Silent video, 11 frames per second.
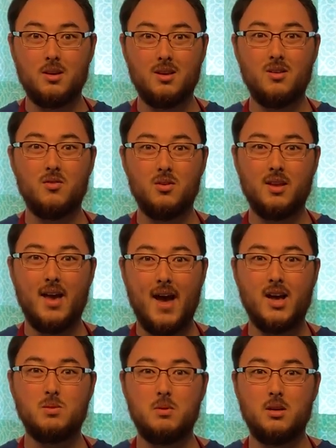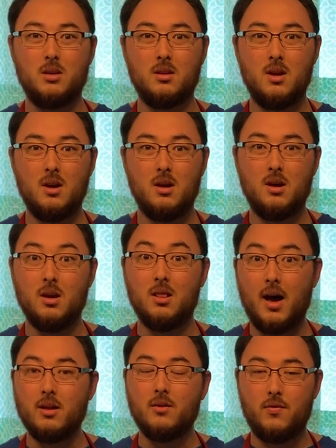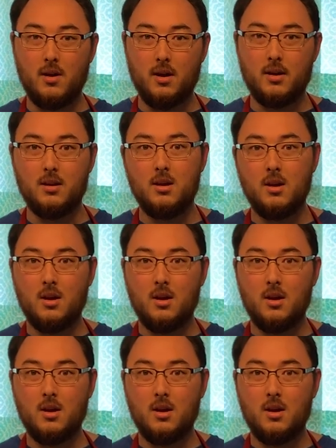and it really has been a lot of fun.